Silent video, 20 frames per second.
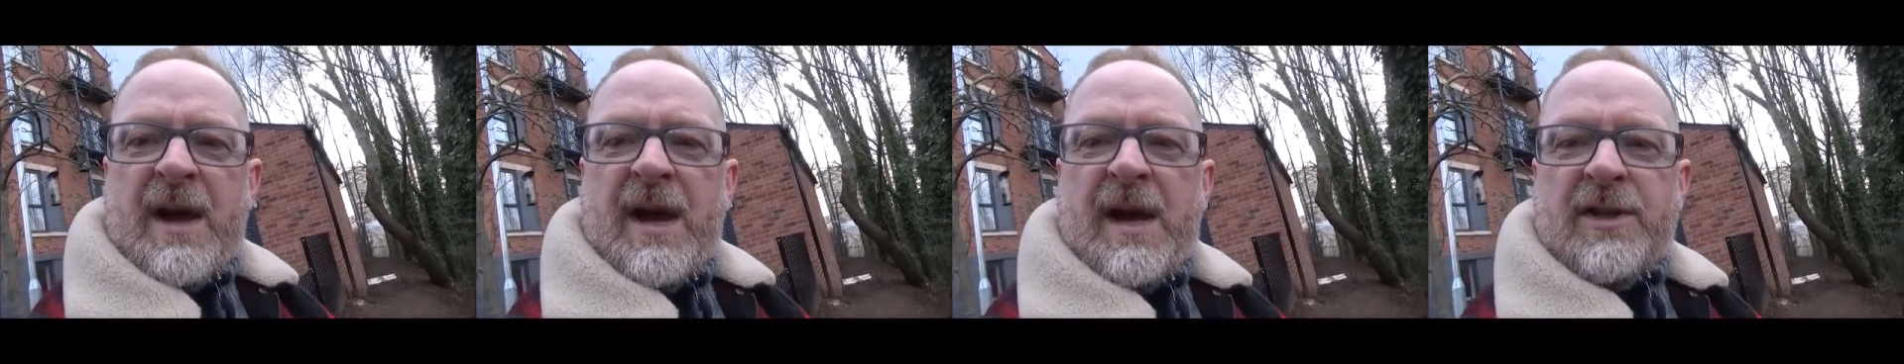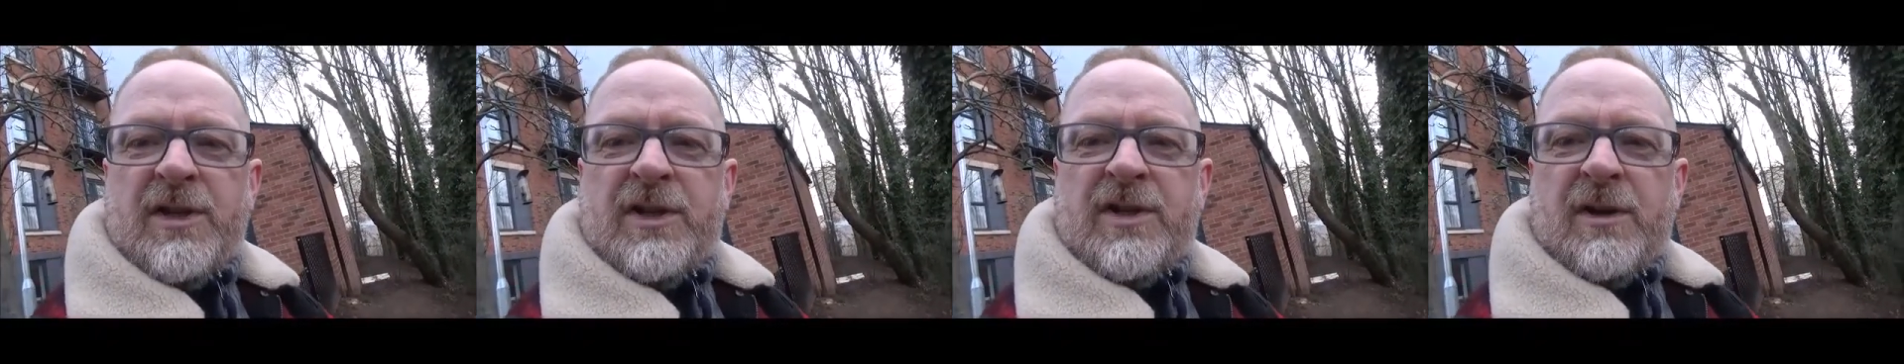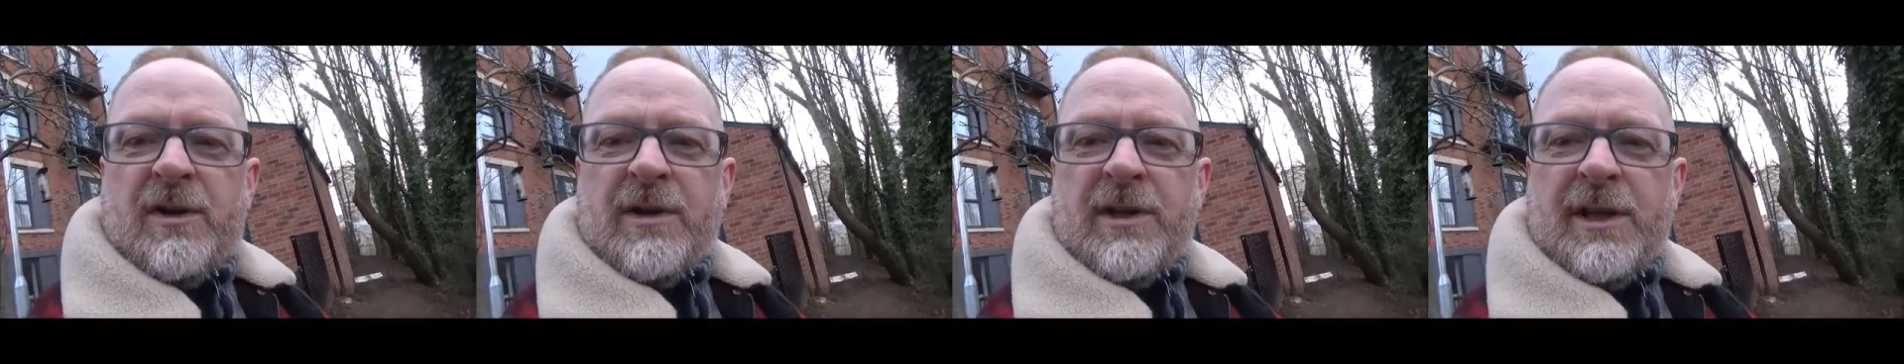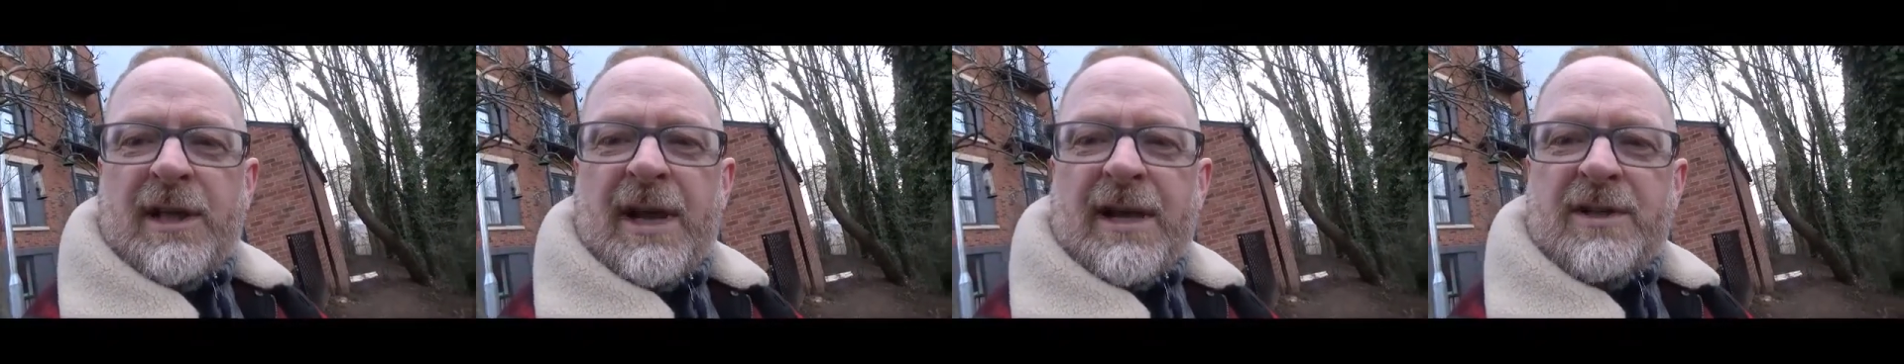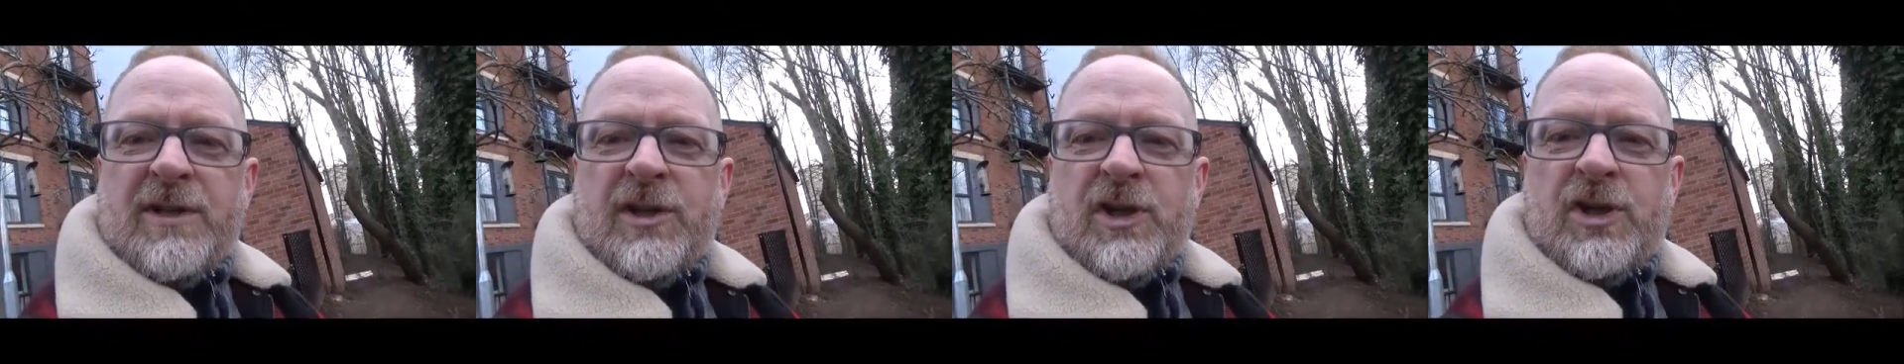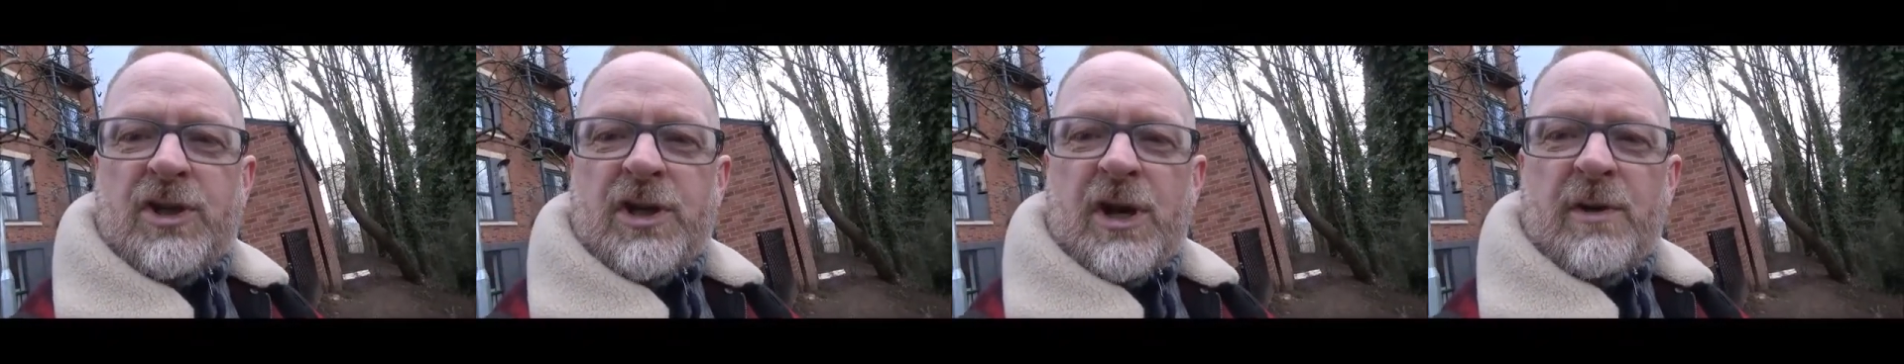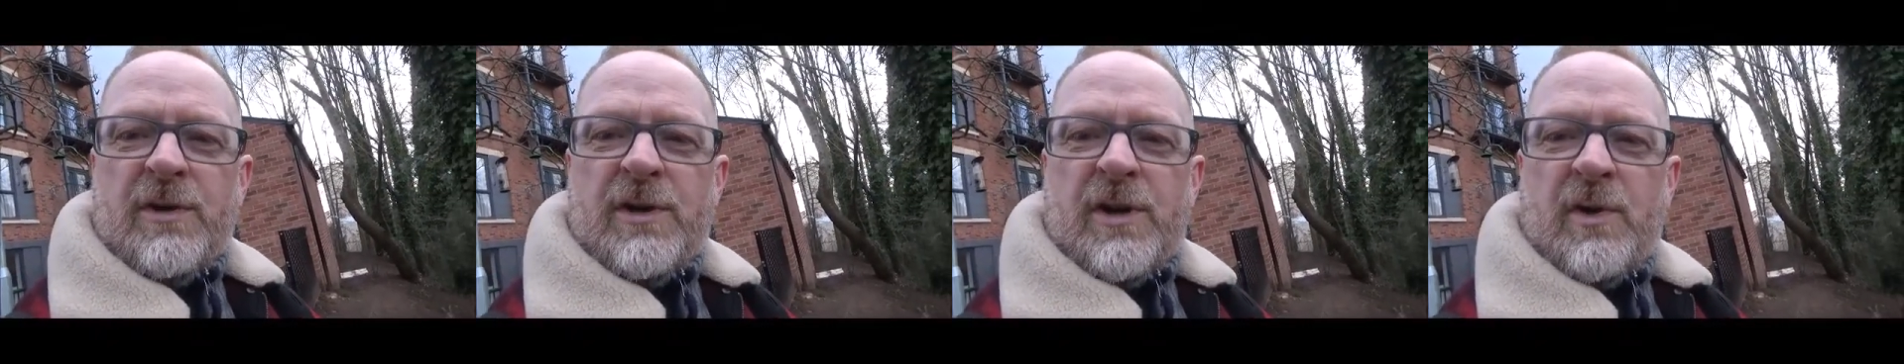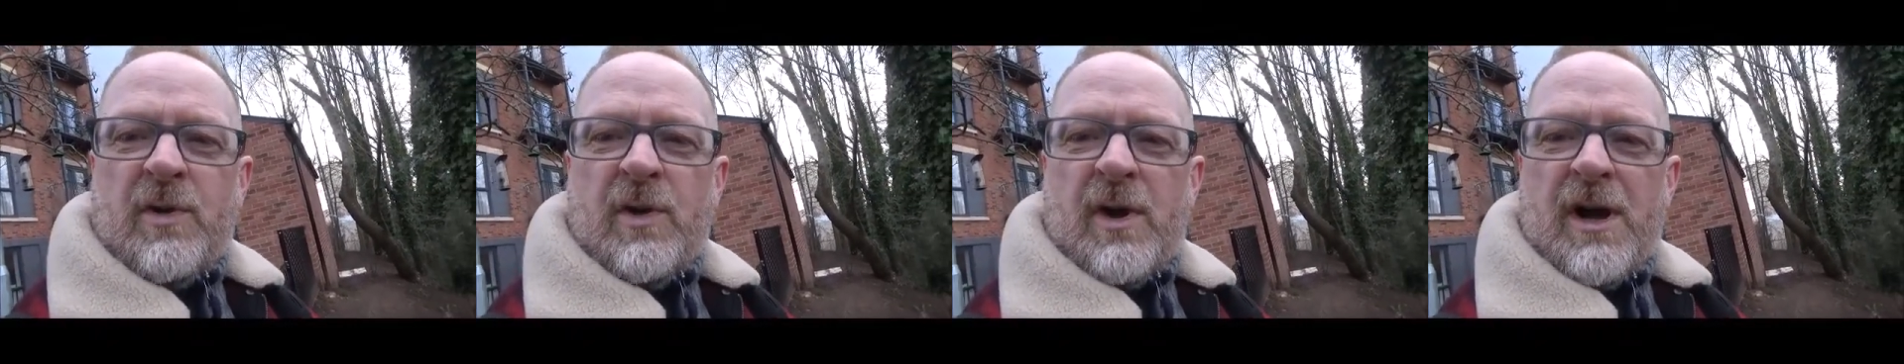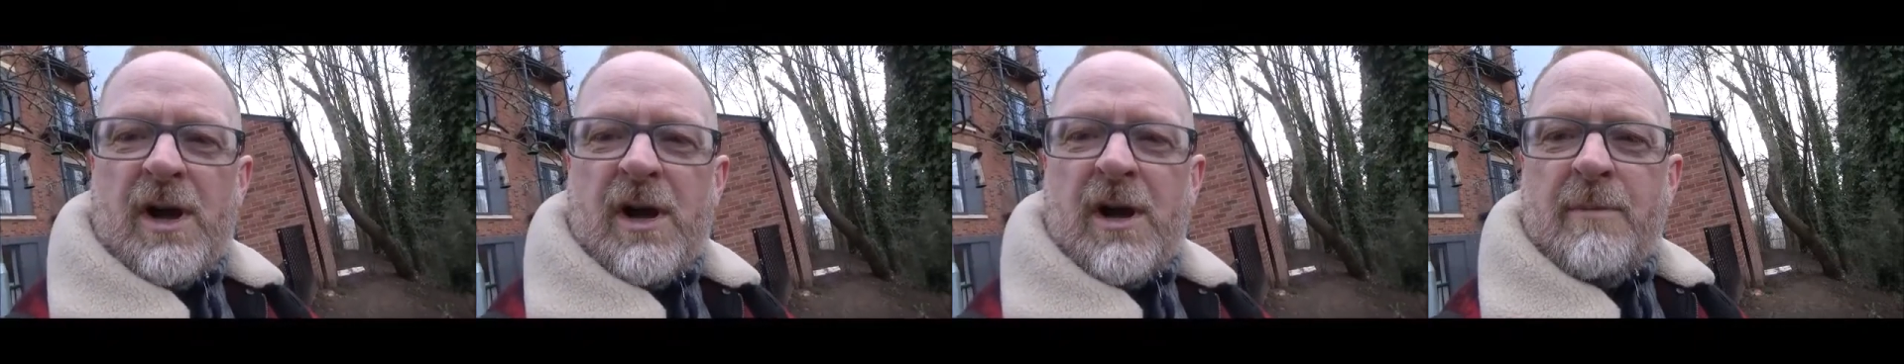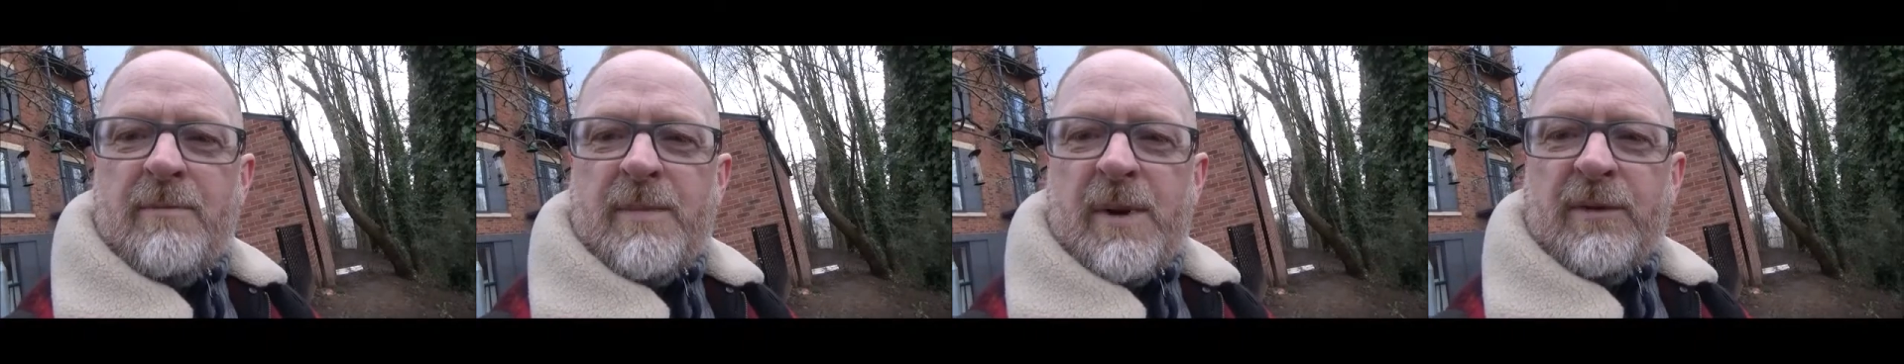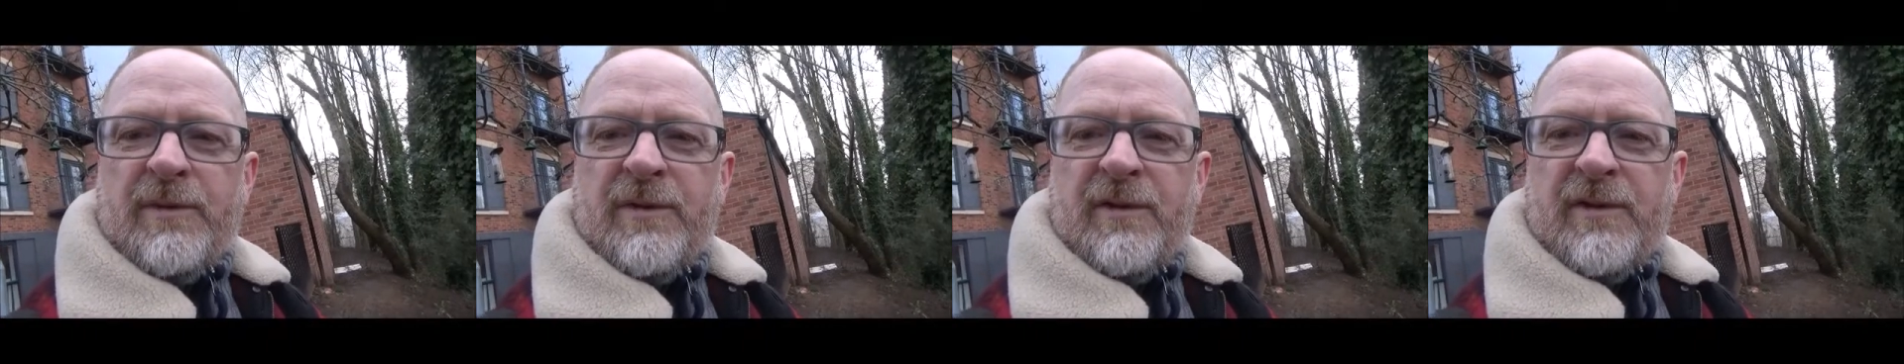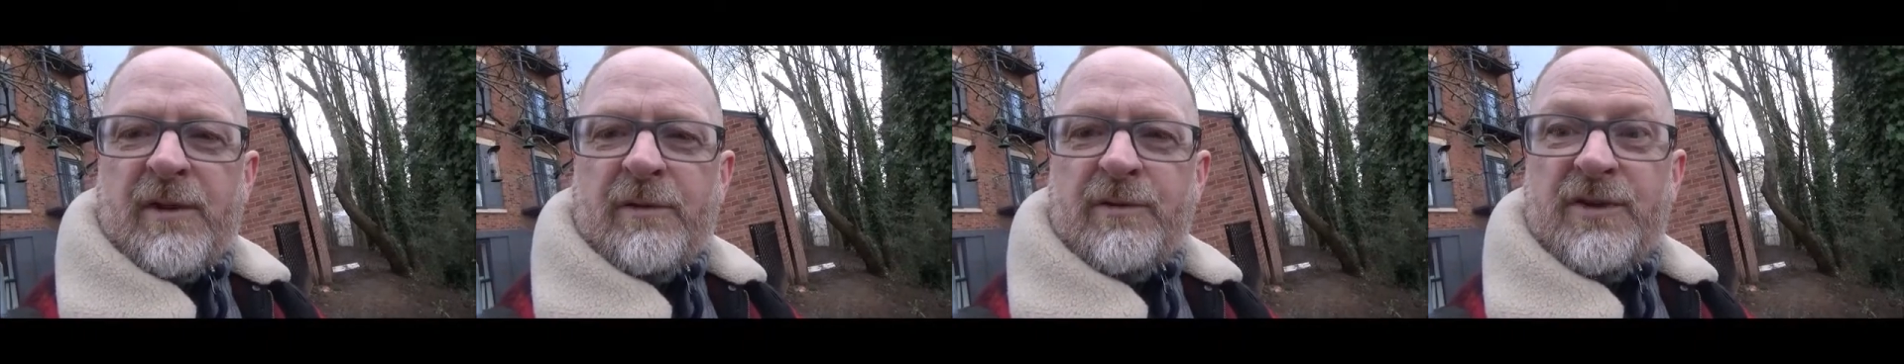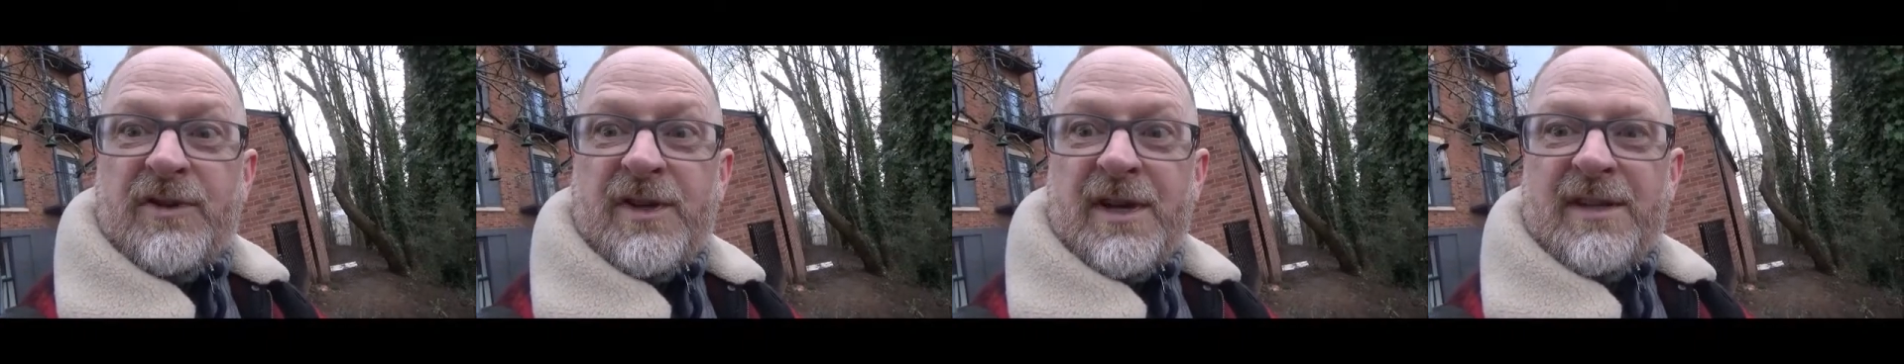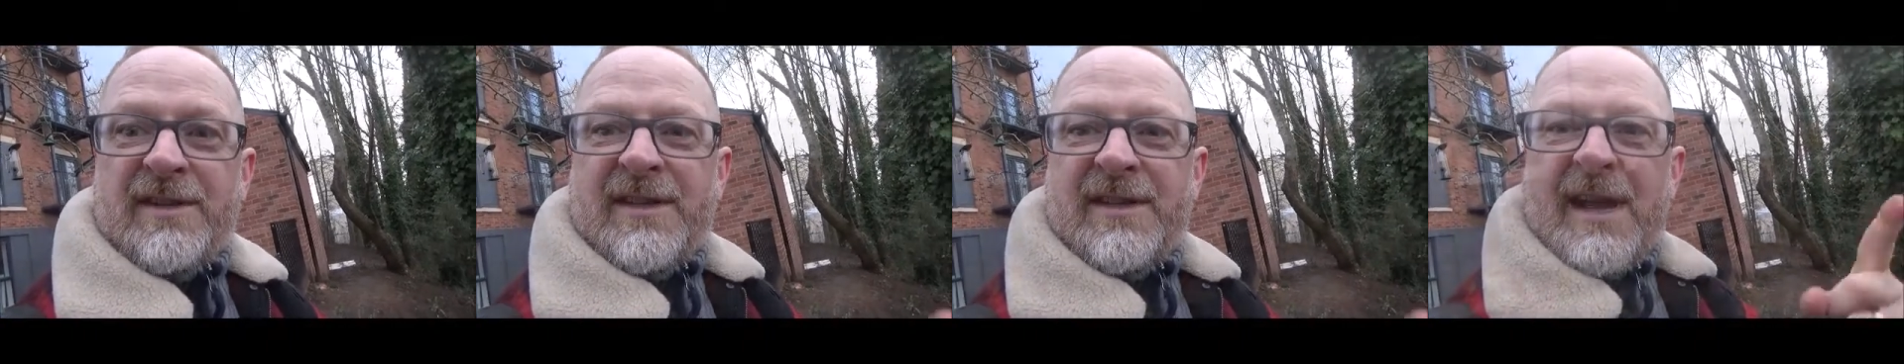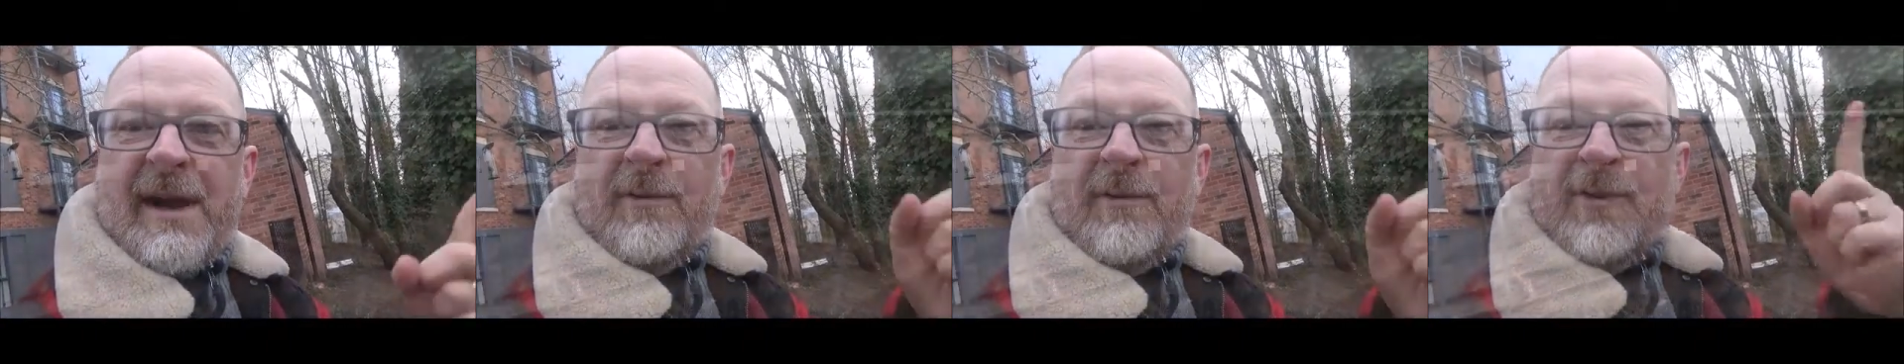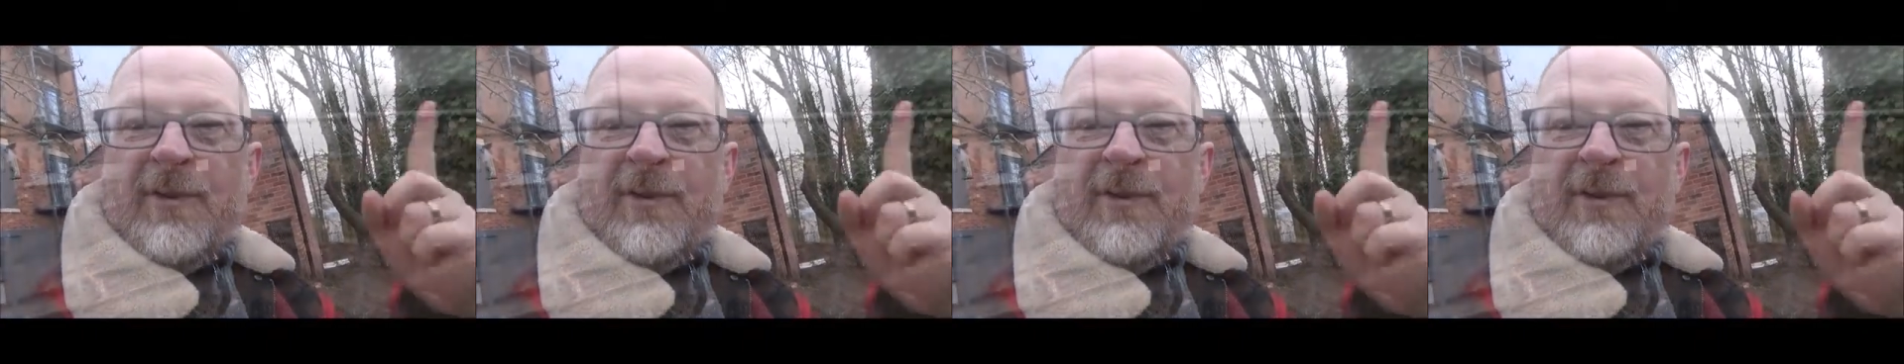and so I'd like to show you both of those things now,